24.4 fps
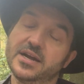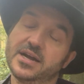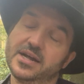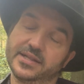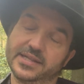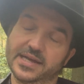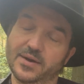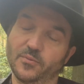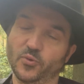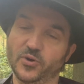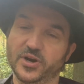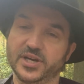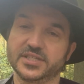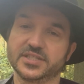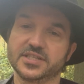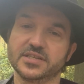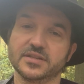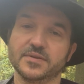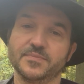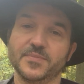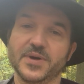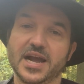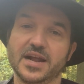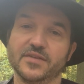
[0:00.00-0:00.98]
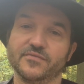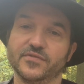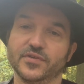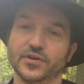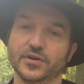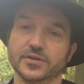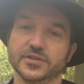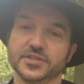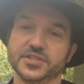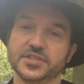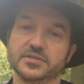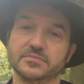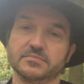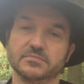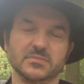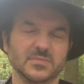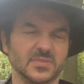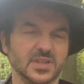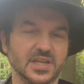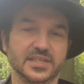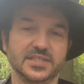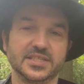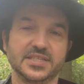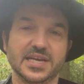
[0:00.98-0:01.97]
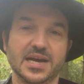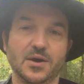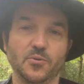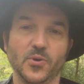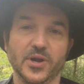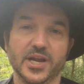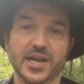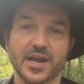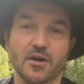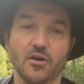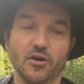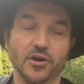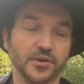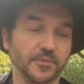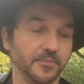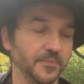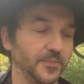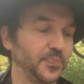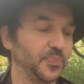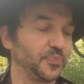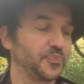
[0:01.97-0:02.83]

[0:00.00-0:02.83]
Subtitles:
and then we're into the main verse. Let's see how we get on.